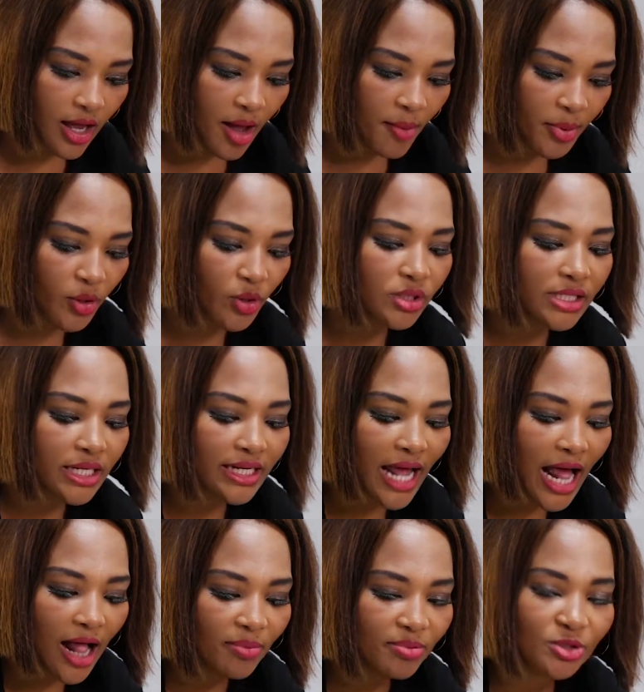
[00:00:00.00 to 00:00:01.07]
because it
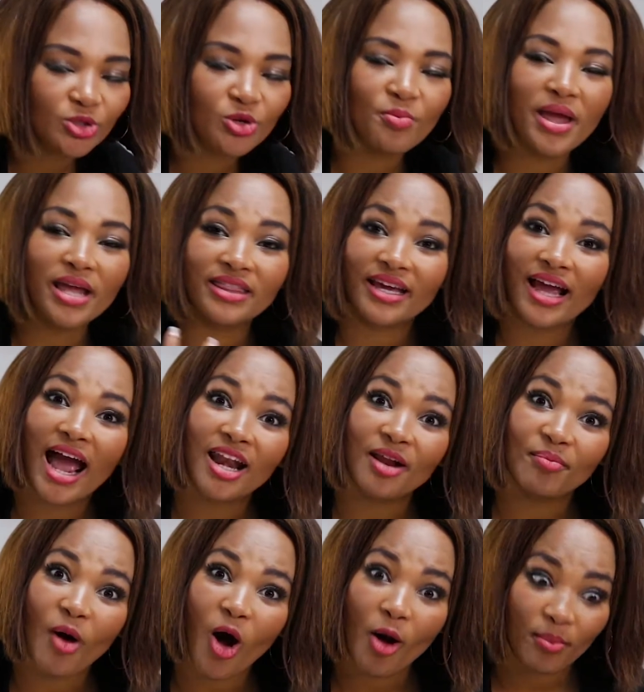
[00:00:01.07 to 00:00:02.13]
helps to make the color
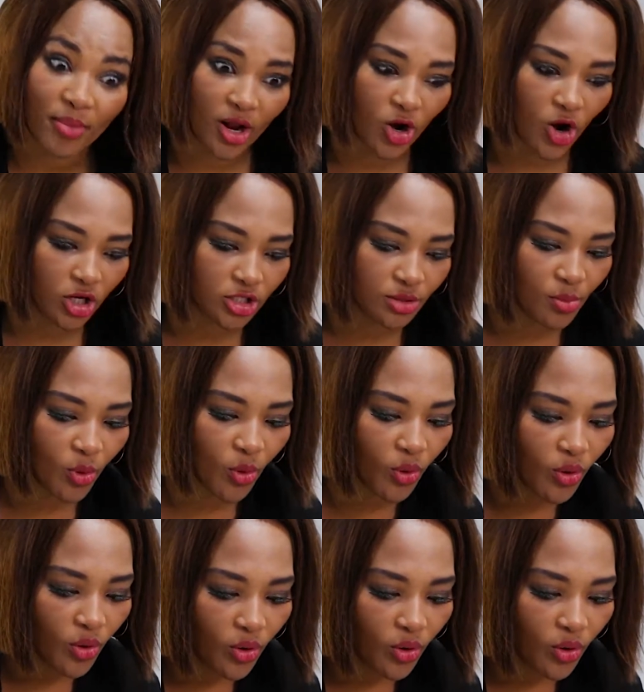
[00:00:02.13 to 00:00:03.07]
pop a lot more.